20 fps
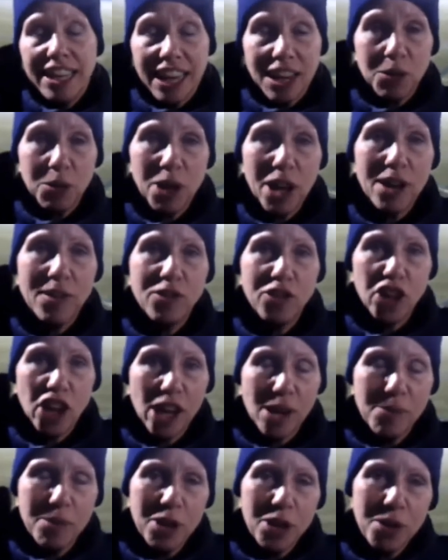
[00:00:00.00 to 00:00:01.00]
yeah, we have
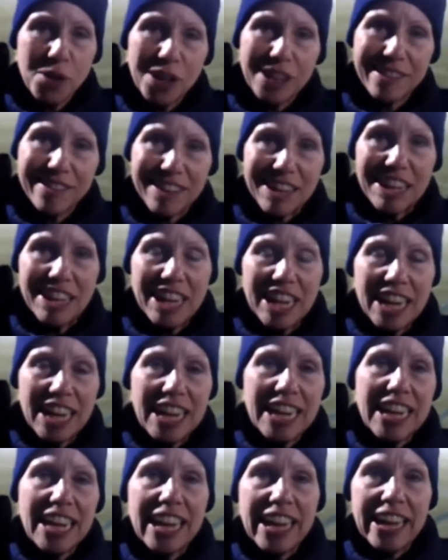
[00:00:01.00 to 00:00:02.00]
JMU on
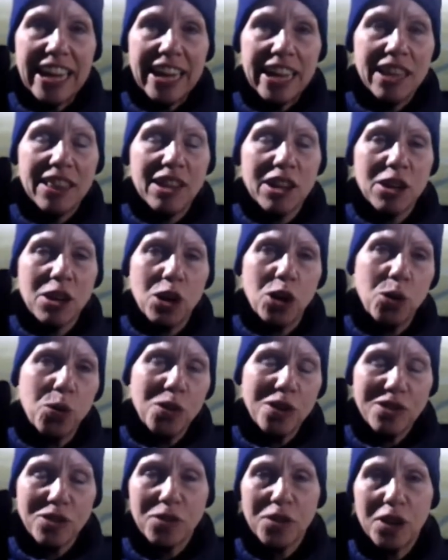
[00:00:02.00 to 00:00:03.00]
Sunday, and they're
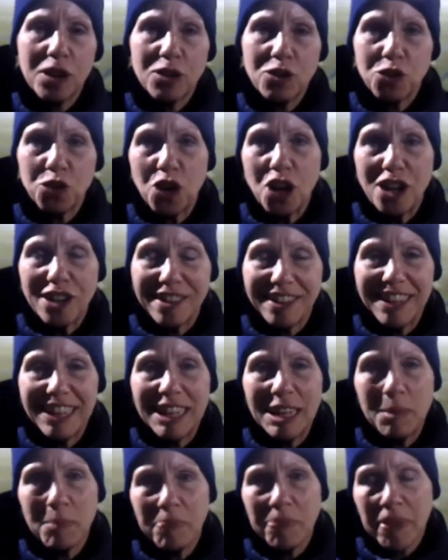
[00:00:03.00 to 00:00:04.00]
always a very strong
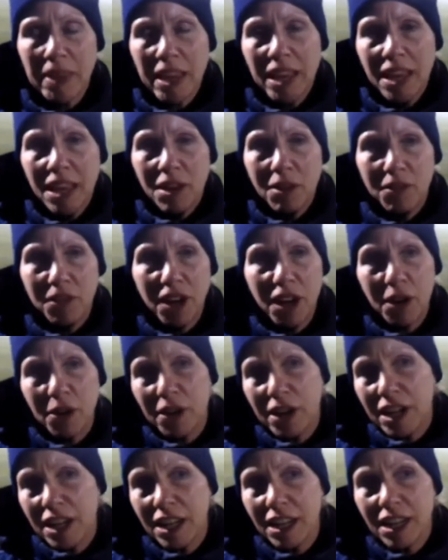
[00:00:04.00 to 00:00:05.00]
team.
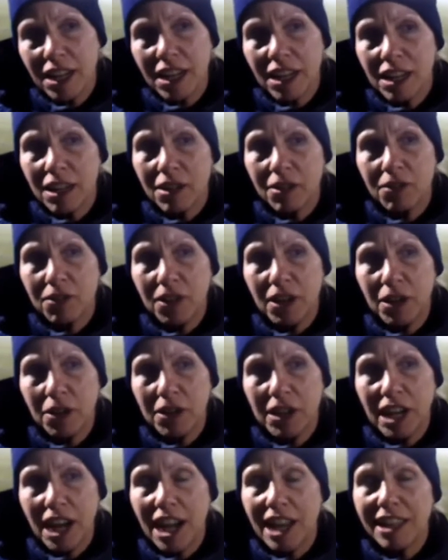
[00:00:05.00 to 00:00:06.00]
Very, uh,
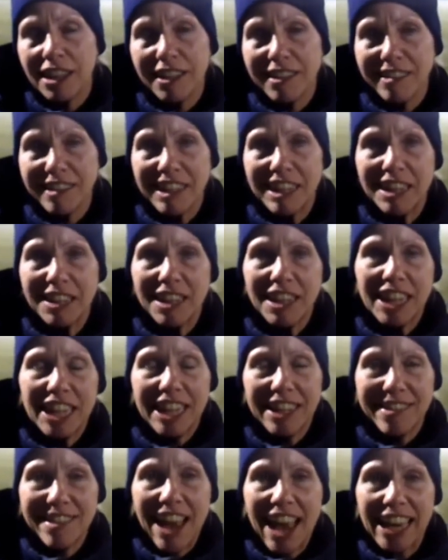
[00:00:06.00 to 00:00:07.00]
very highly skilled on
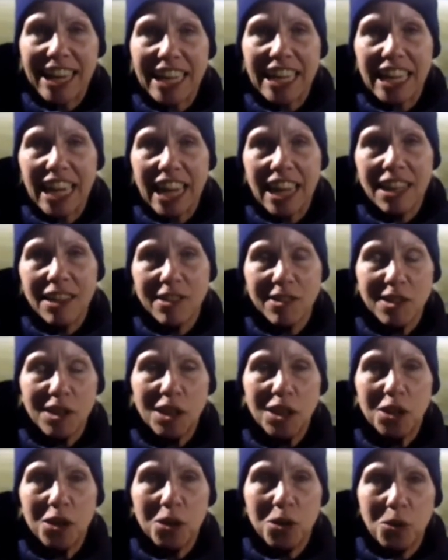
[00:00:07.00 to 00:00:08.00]
the attacking end,
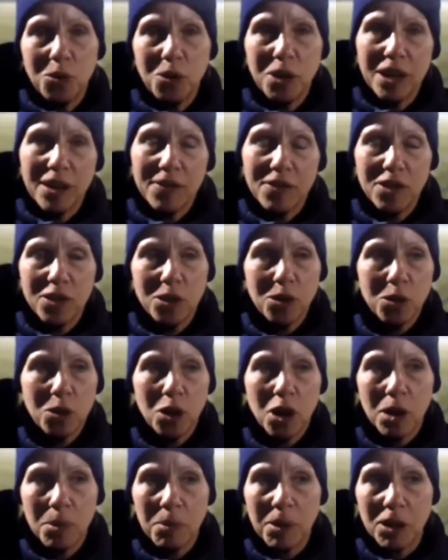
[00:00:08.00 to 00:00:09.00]
so we have
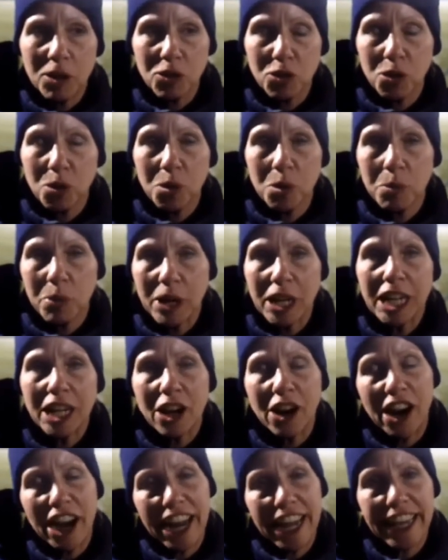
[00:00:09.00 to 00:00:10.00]
to uh, make sure we're
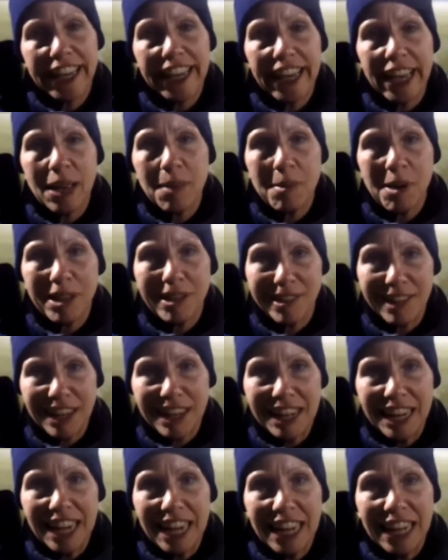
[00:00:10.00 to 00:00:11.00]
bringing our A game on
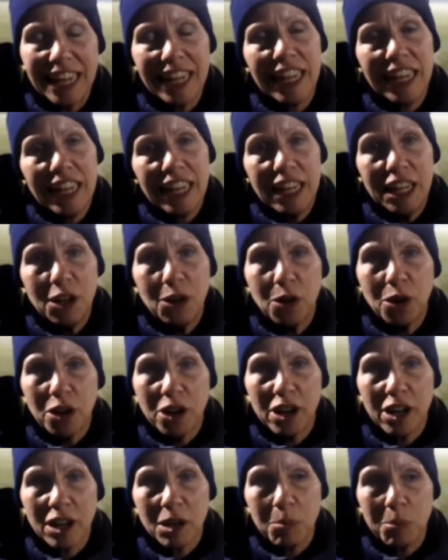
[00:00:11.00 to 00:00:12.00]
Sunday in
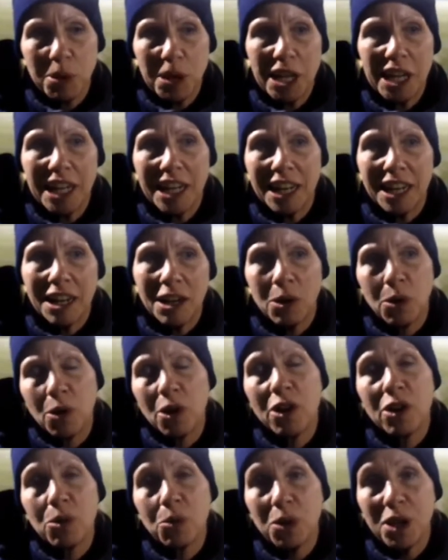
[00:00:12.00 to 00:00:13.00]
order to compete and in
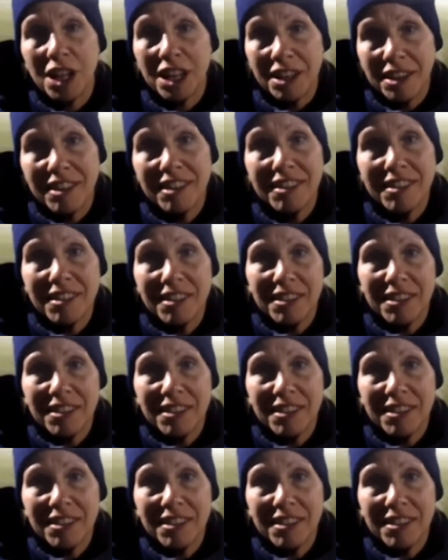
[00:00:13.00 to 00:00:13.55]
order to win.